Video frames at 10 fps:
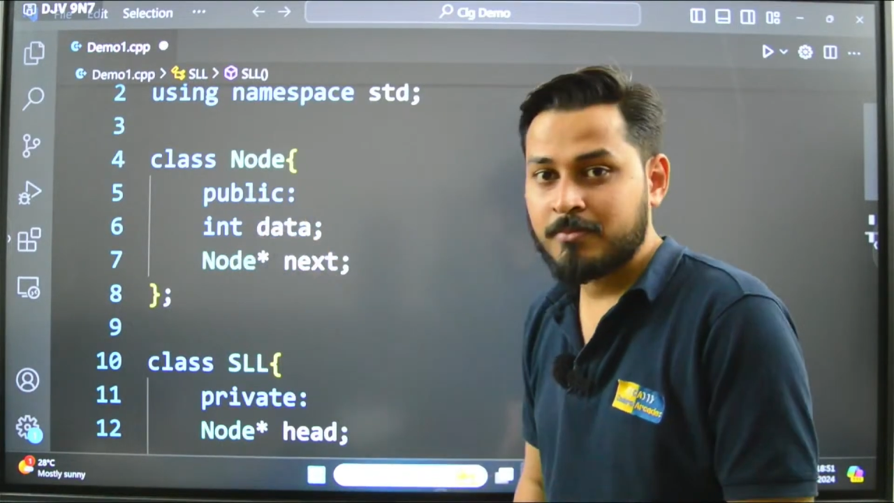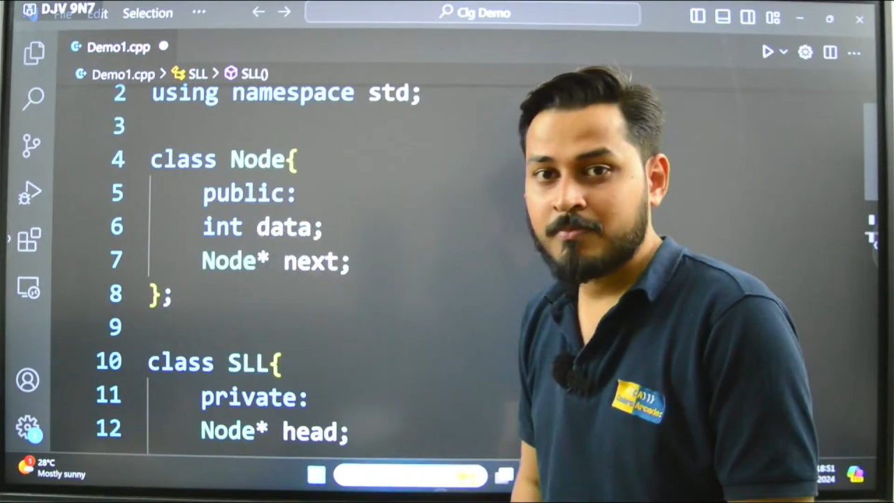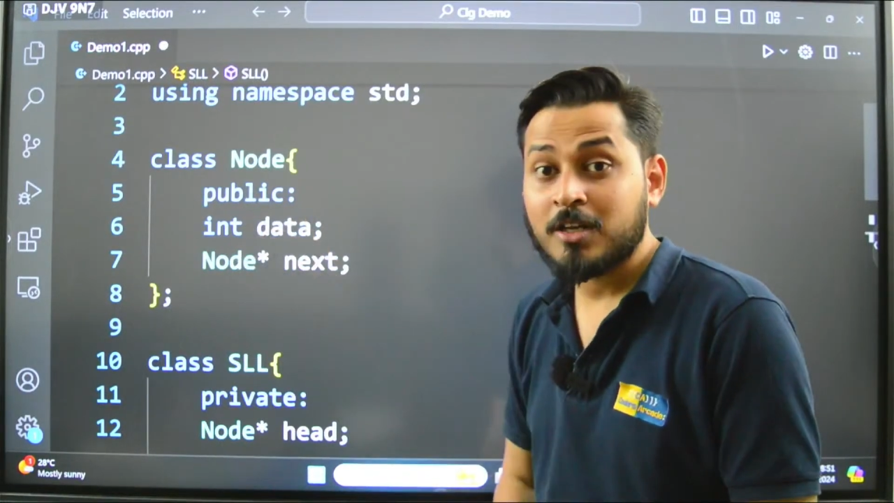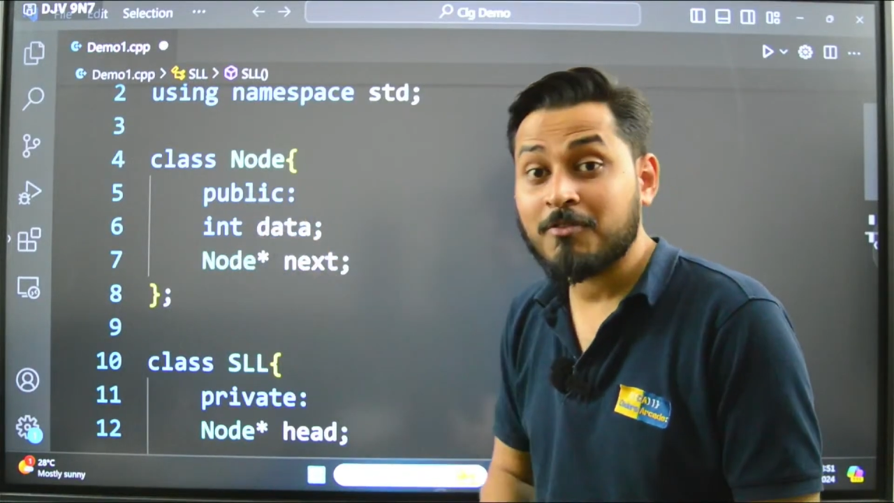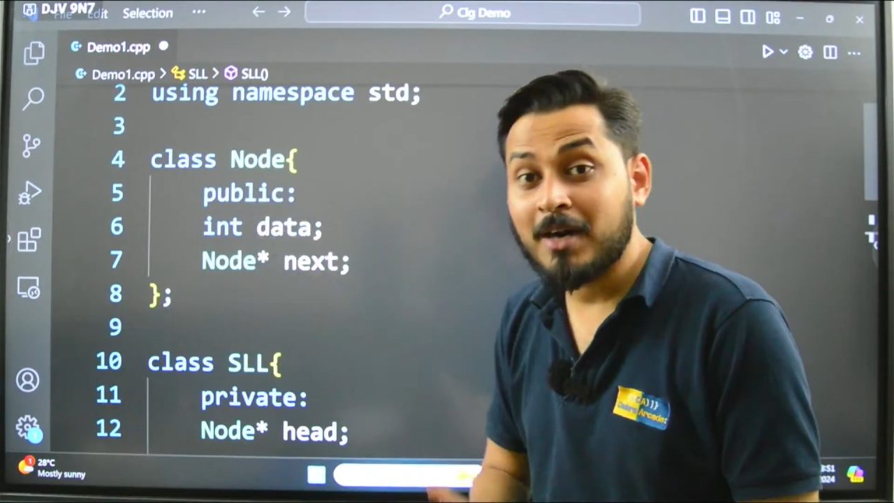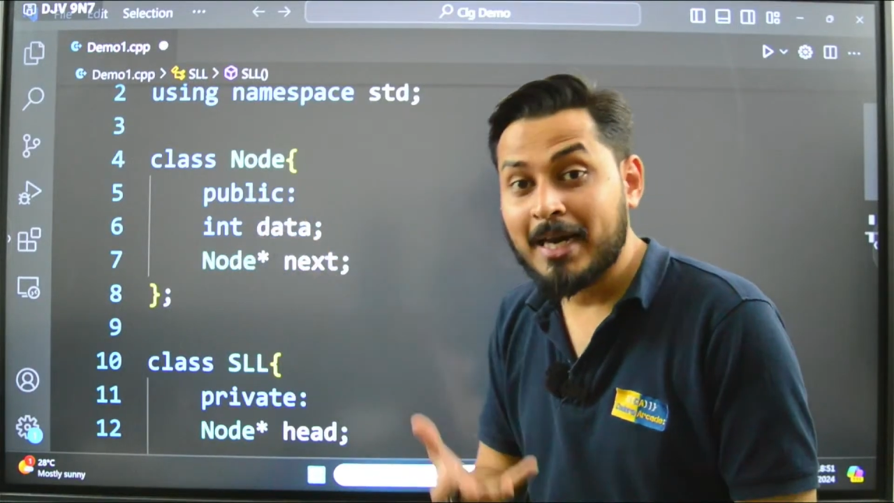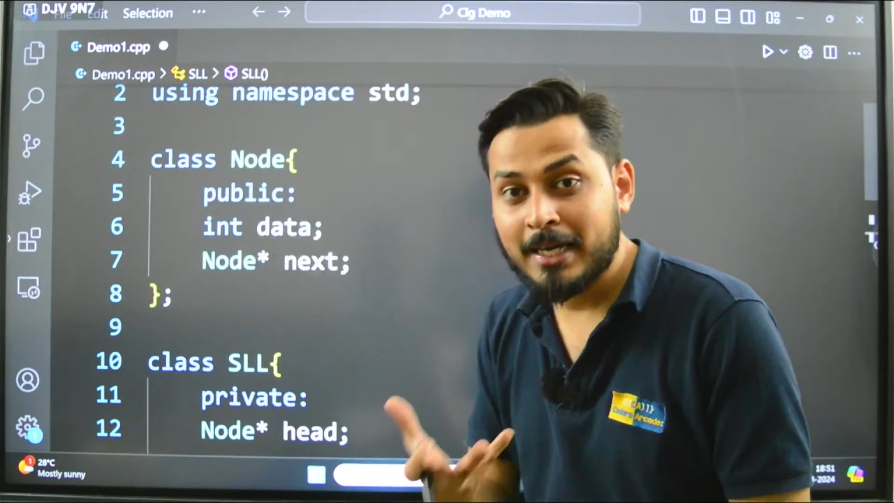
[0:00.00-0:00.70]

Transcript: Why?